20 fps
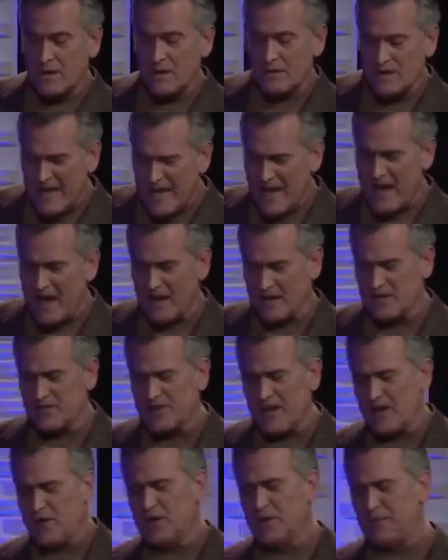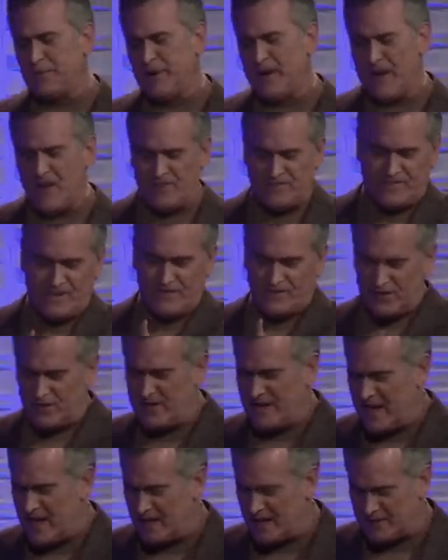Yeah, because I couldn't pronounce that, so
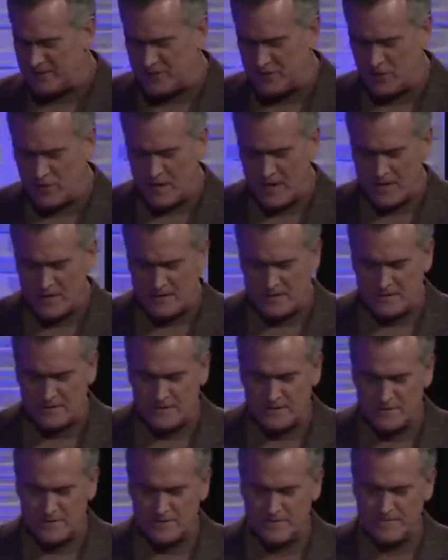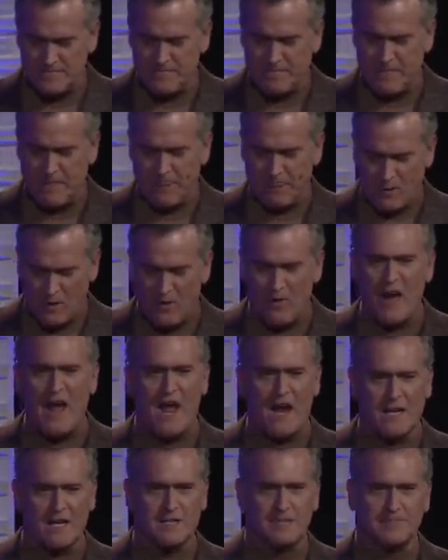yeah, let's do it.
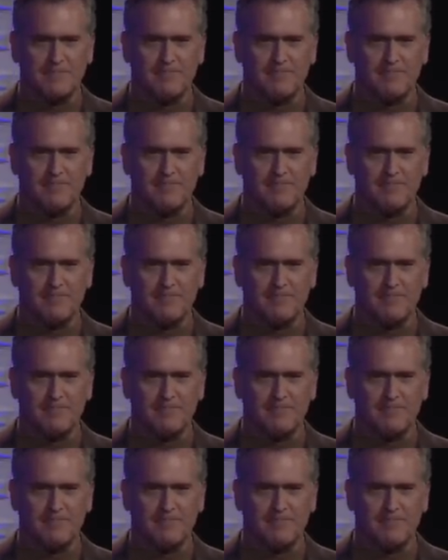Correct.